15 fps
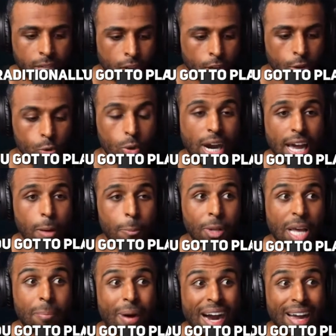You got to play
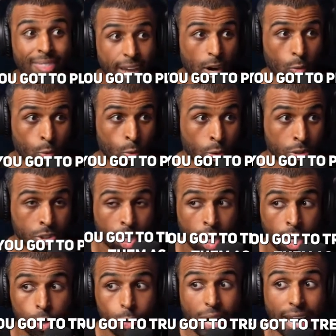by their rules. You
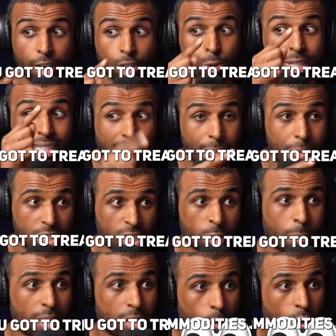got to treat them as
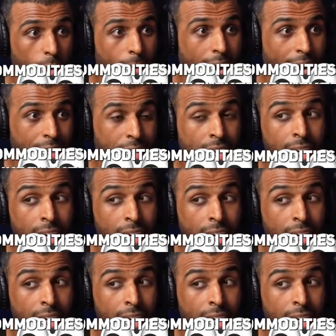expendable commodities,